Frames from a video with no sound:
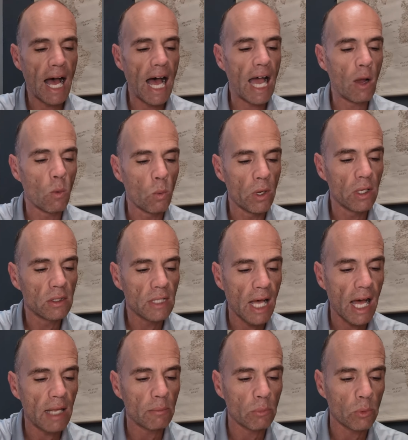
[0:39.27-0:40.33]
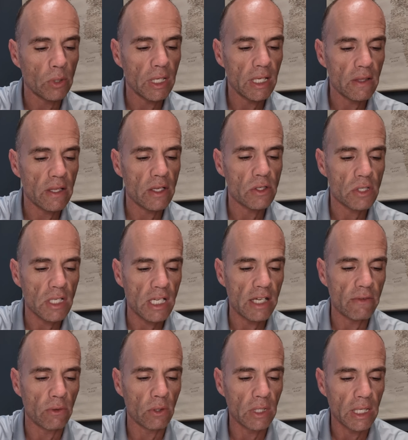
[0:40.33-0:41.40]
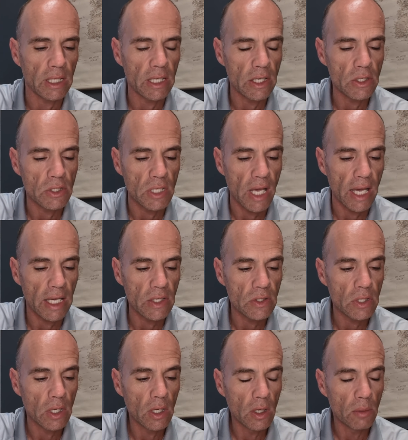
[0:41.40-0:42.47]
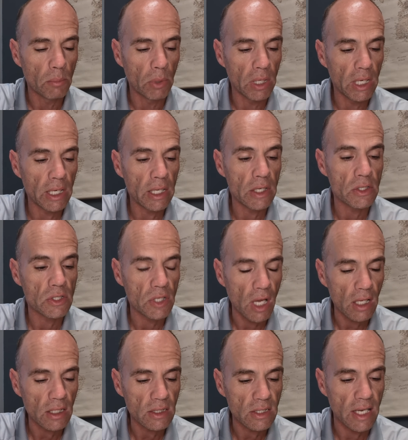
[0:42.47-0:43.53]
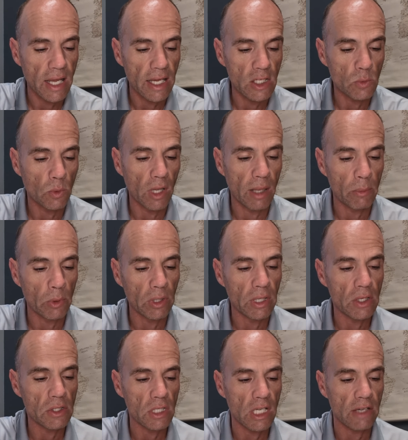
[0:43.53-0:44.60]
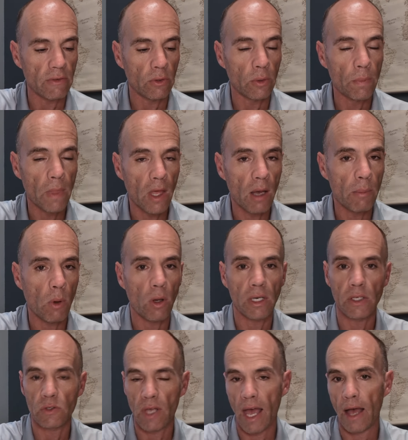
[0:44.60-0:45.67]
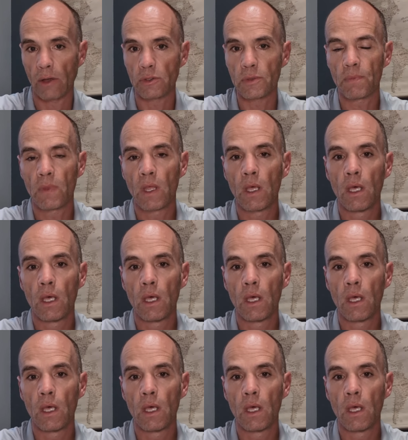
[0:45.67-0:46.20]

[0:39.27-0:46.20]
I will not bring this evil in his days, but in his son's days will I bring this evil upon his house."